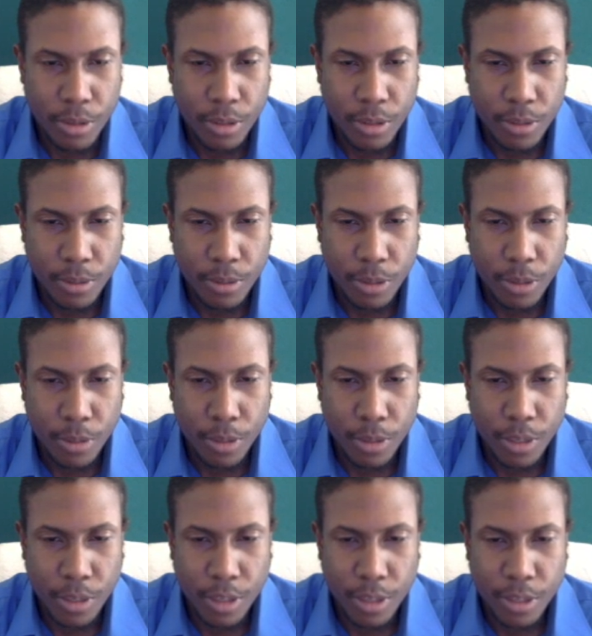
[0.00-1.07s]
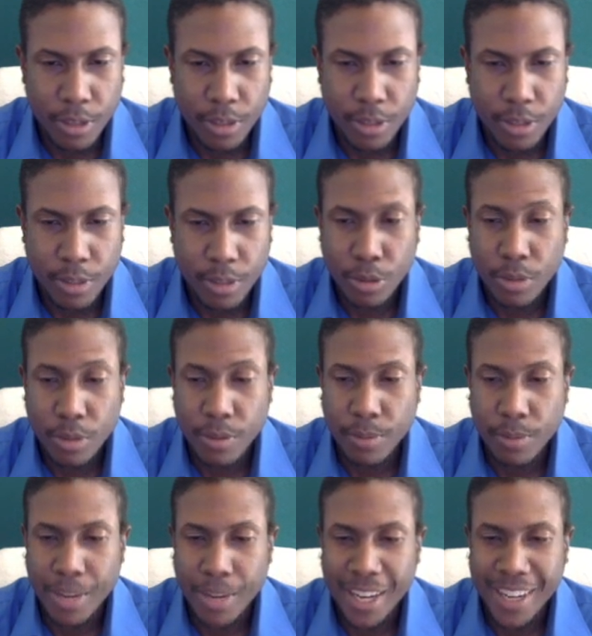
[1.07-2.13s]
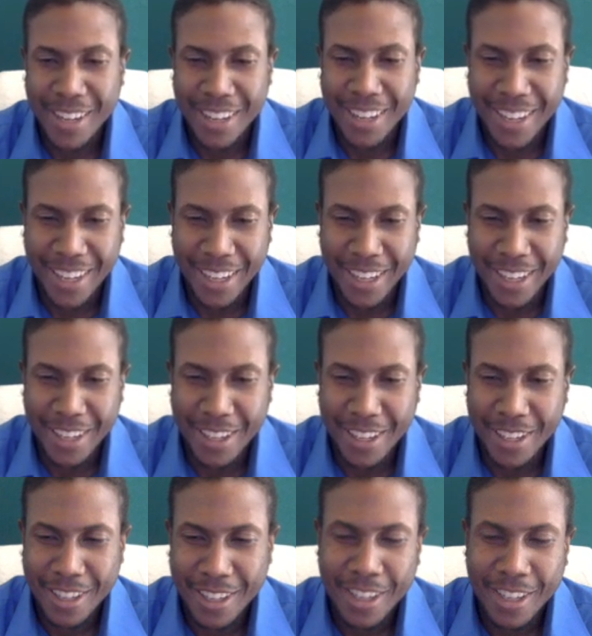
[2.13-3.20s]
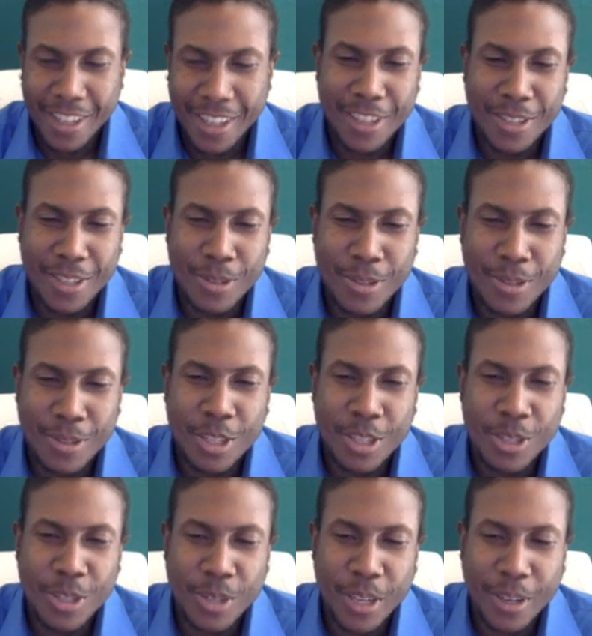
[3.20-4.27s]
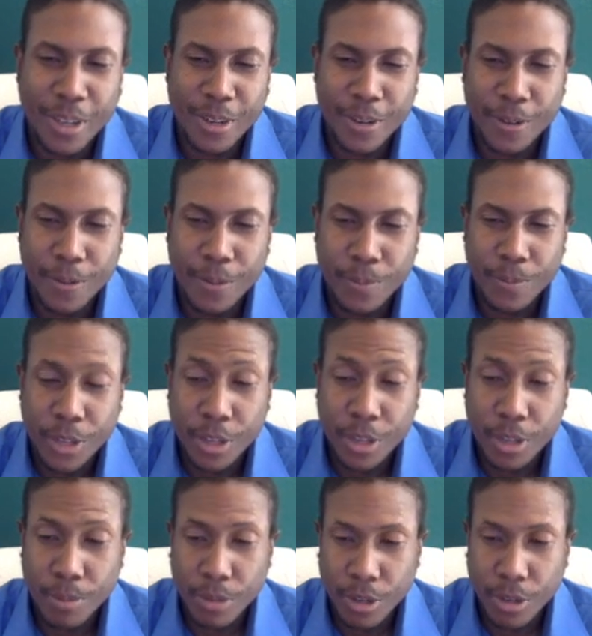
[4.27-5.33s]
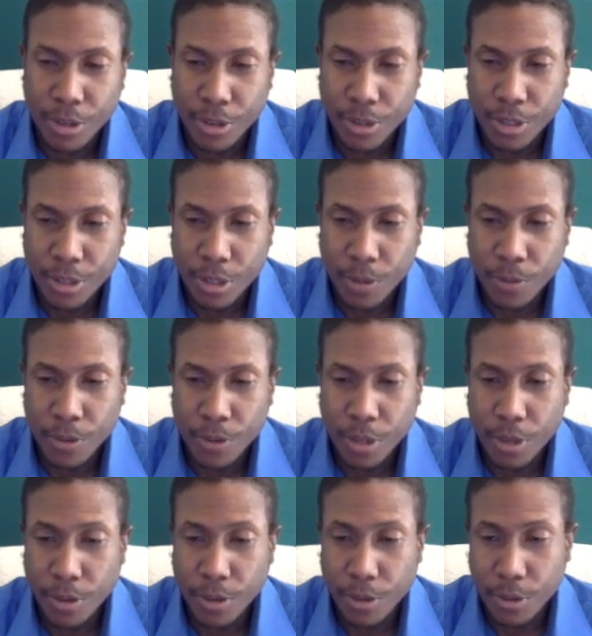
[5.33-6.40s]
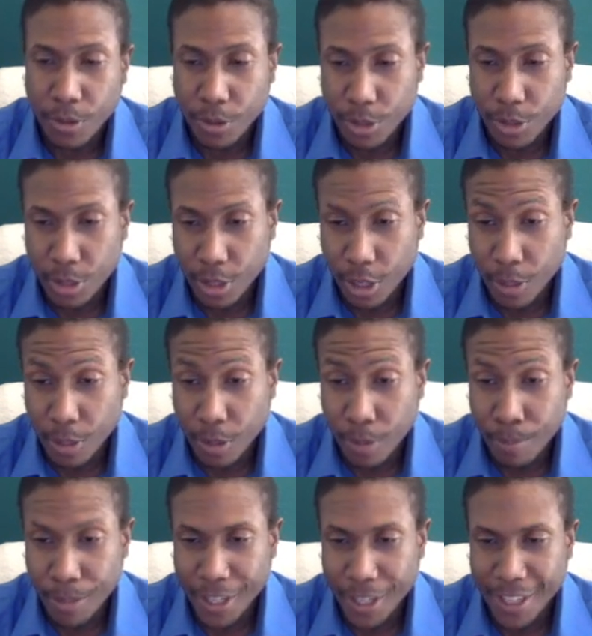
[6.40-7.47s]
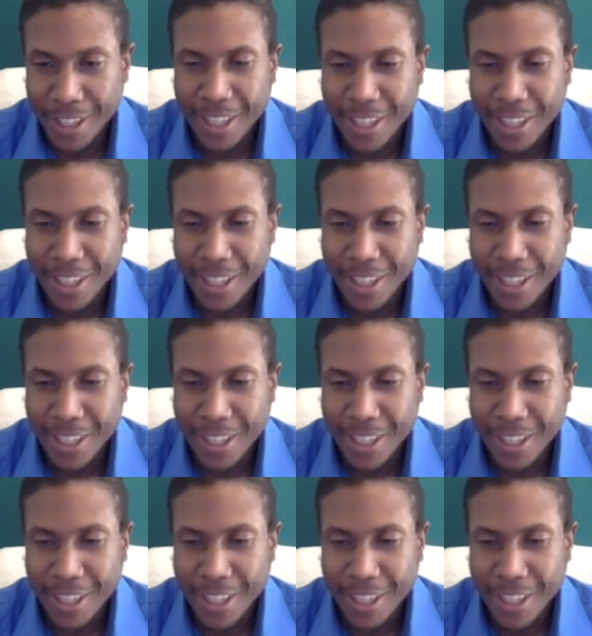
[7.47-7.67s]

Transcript: Paul McKenna. It's more of a mind hack. This will teach you how to think about yourself and how you should think about money.